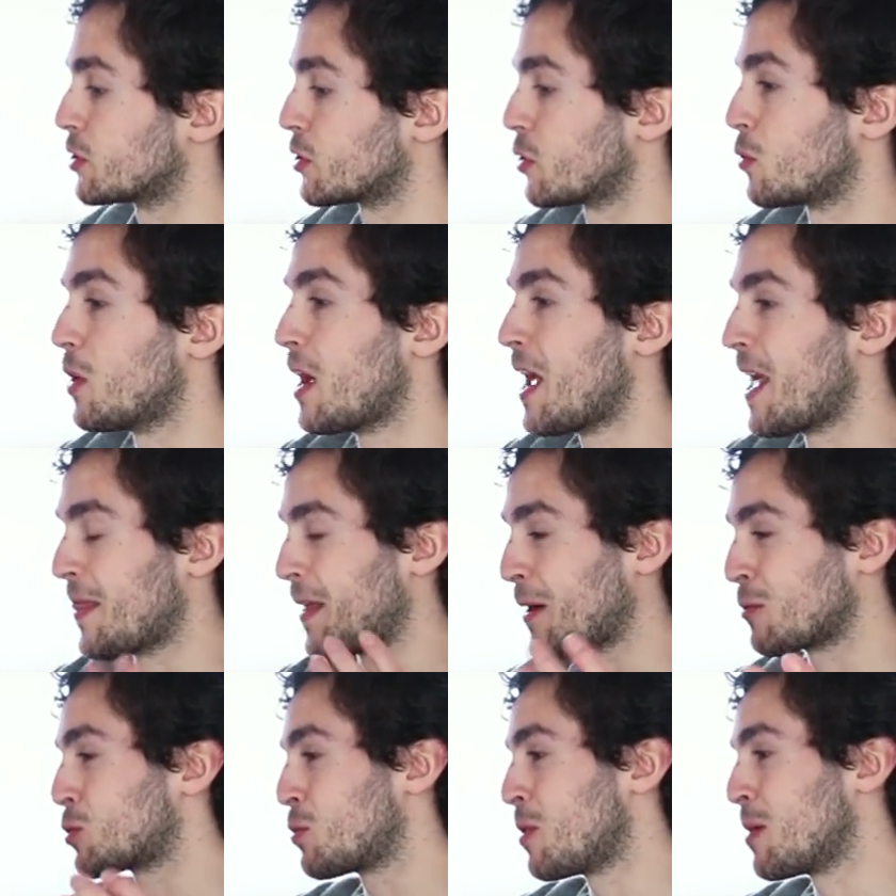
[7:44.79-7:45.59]
So
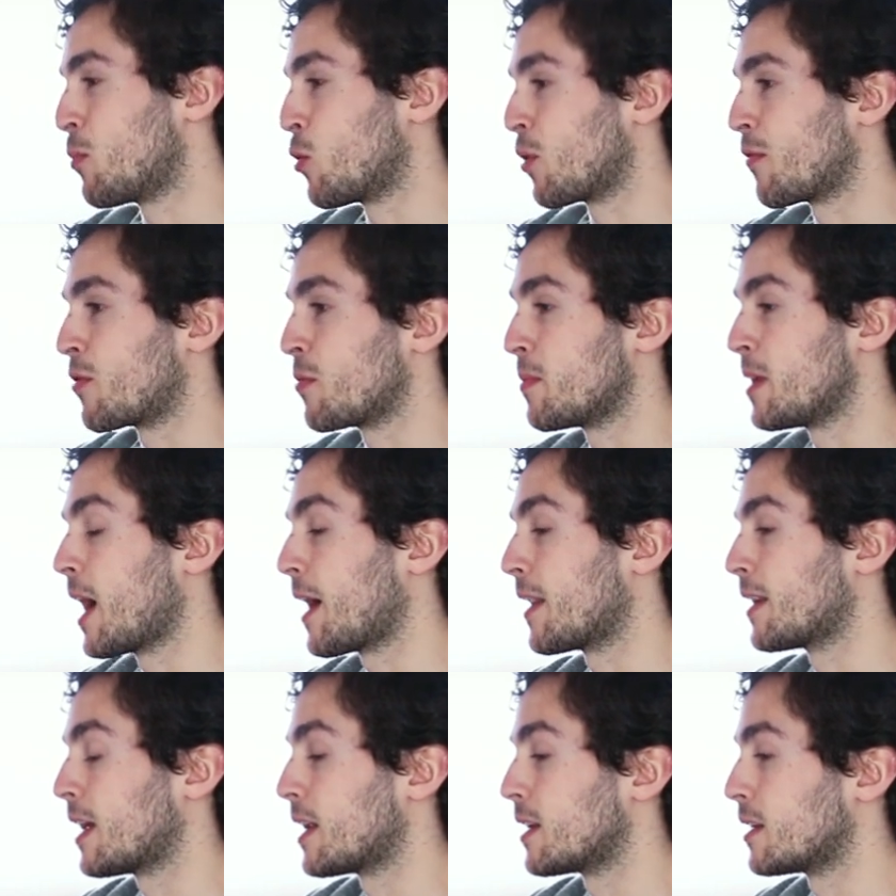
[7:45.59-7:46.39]
that was really important for me.
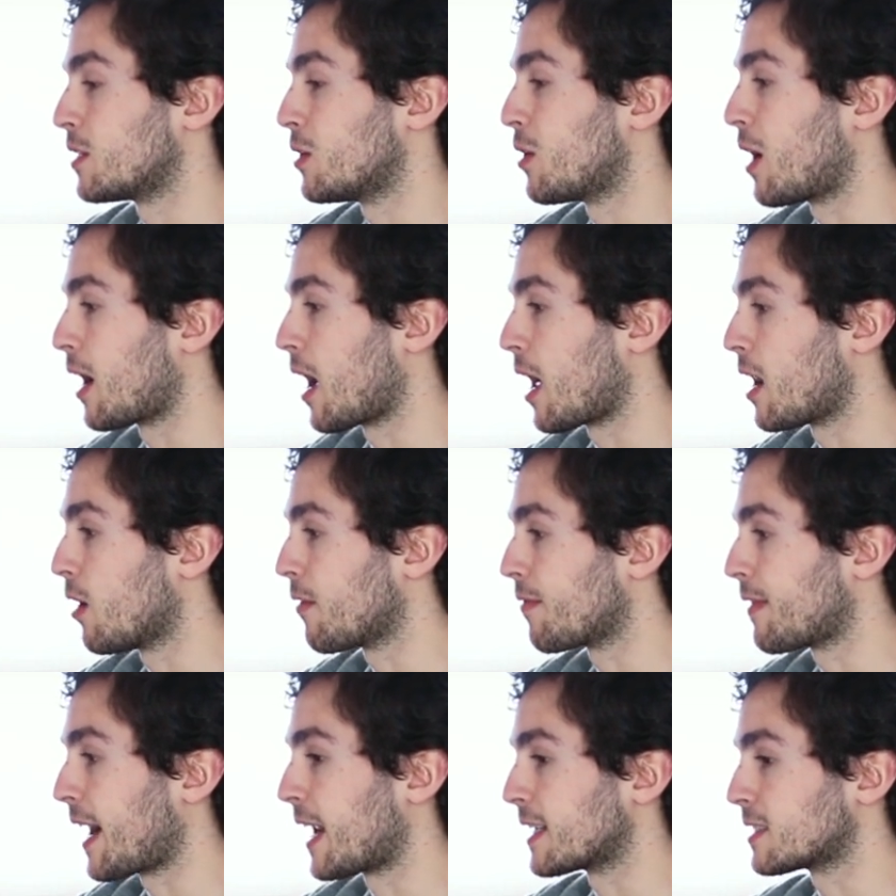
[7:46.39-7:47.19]
And, and you know, I, I
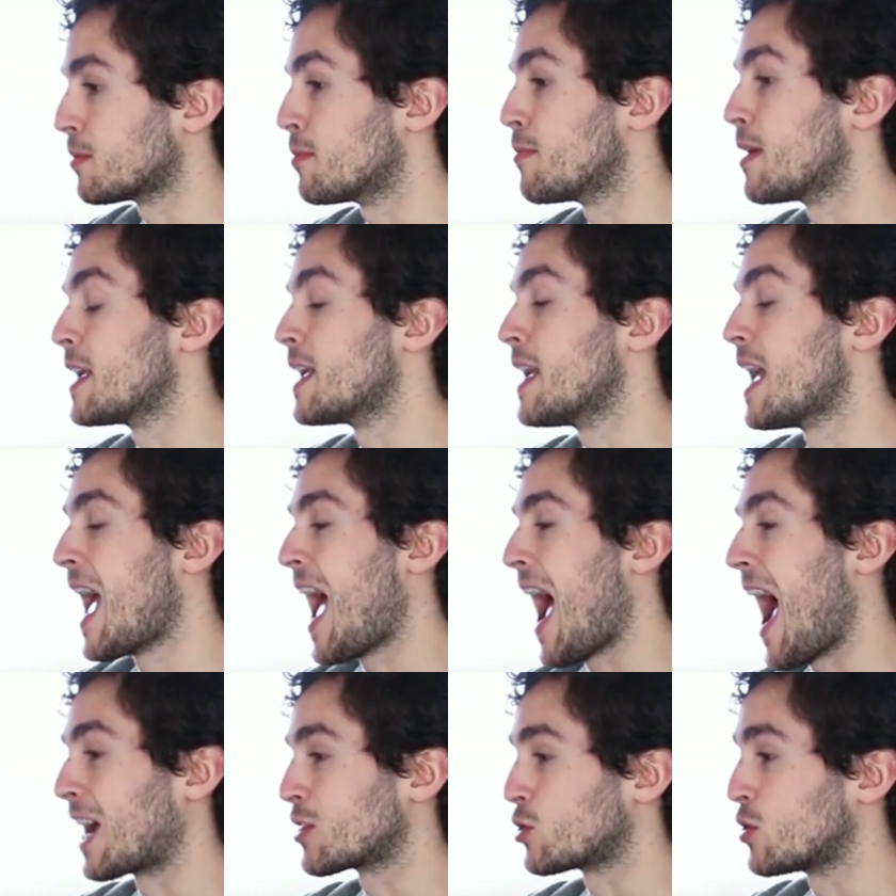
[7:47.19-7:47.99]
love that SMMA
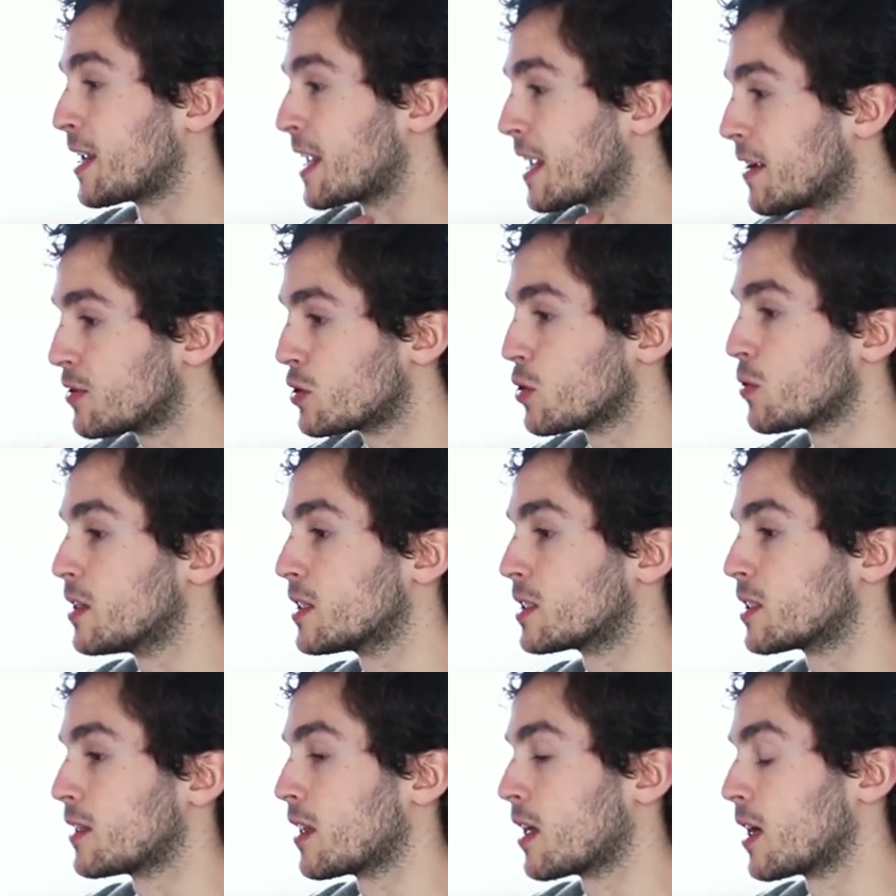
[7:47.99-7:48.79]
actually gives you
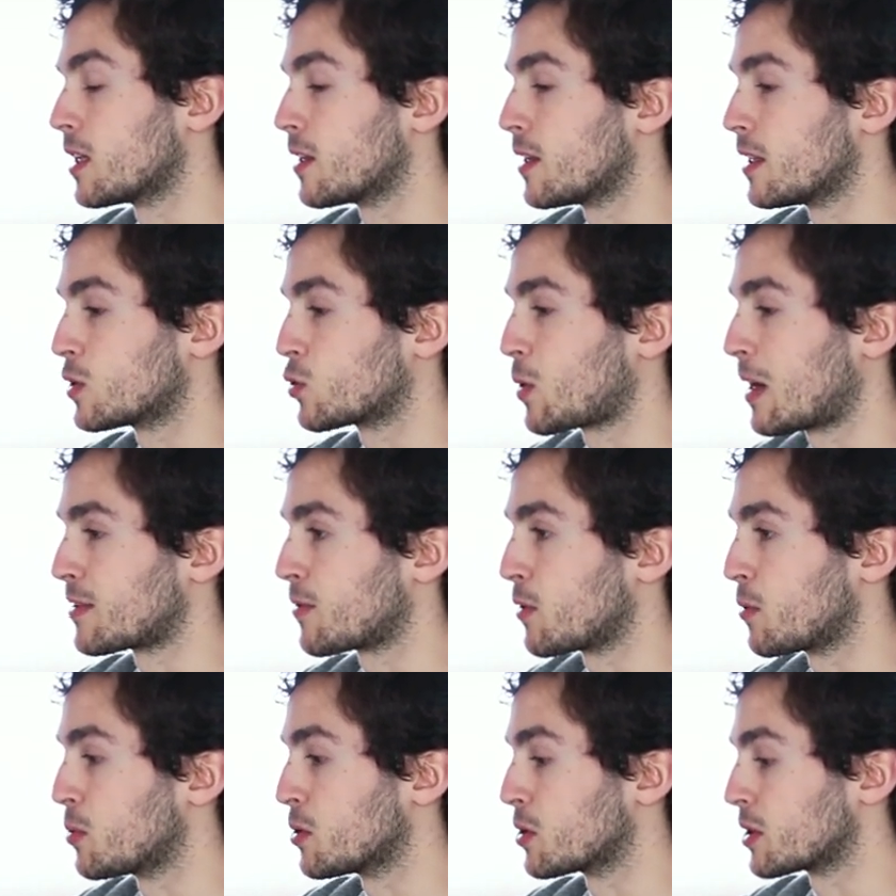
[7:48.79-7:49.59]
this, uh, this
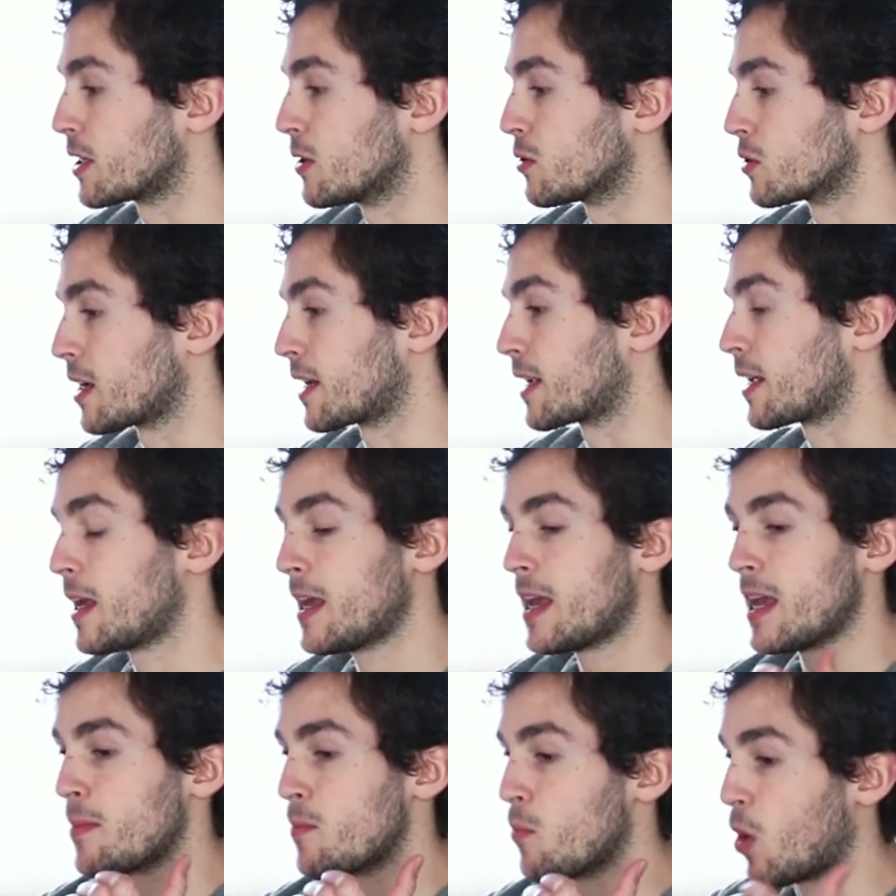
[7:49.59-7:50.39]
transferable skills like
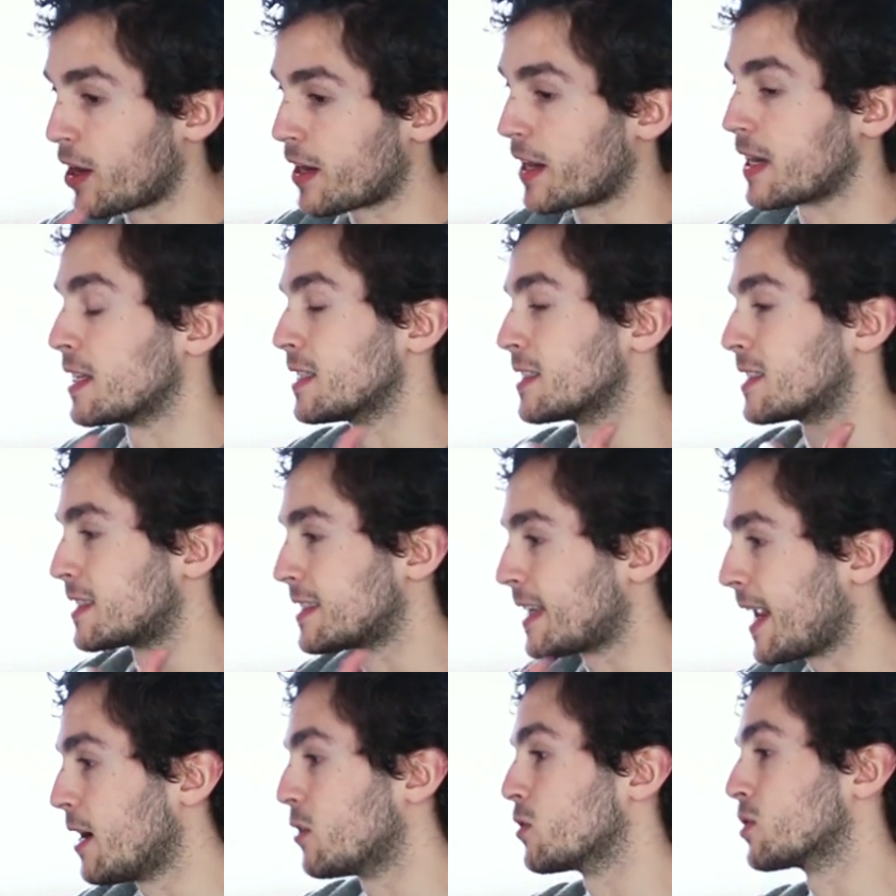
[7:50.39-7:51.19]
marketing,
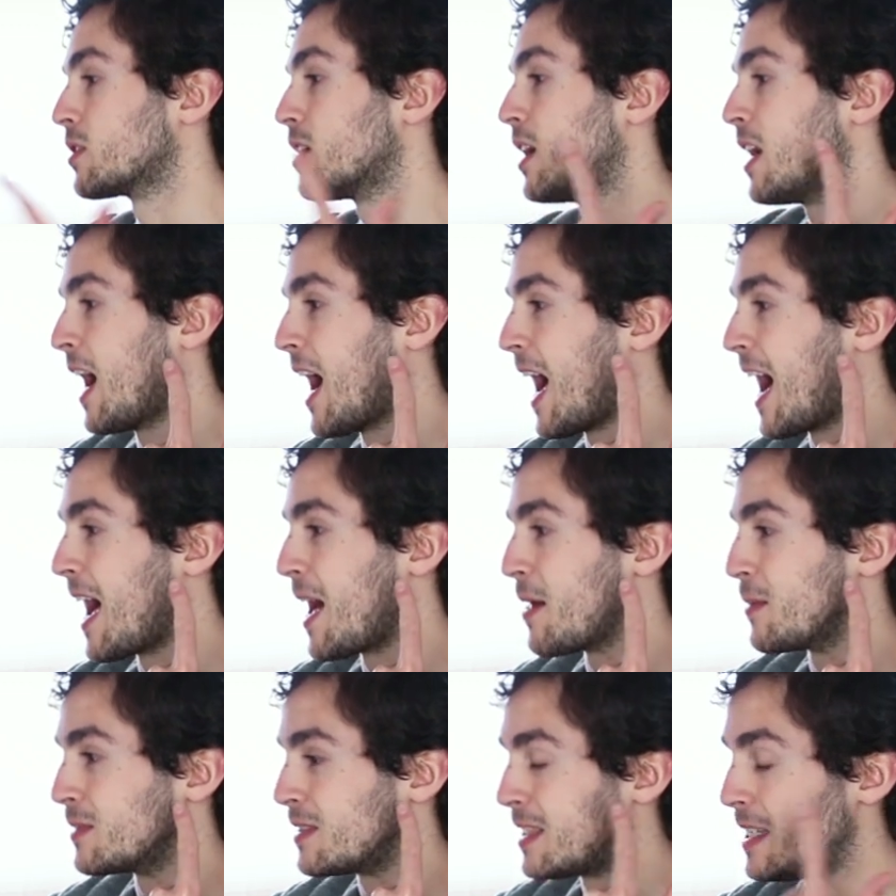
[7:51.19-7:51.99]
sales,
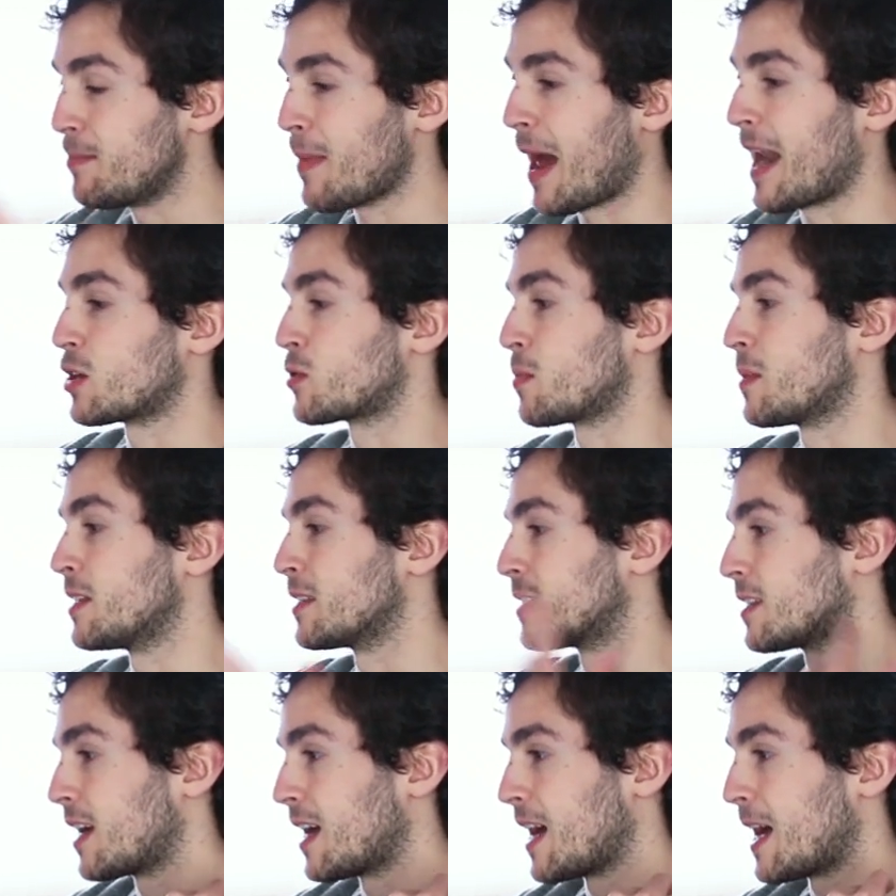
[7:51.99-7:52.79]
uh, team
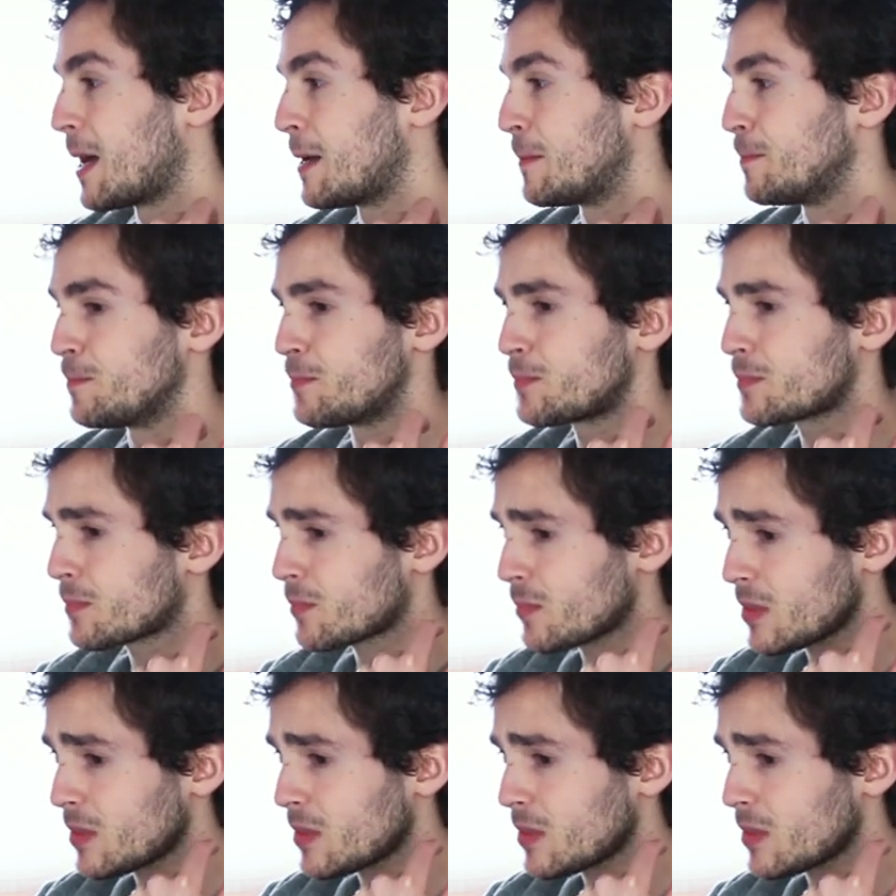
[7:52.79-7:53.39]
management, um,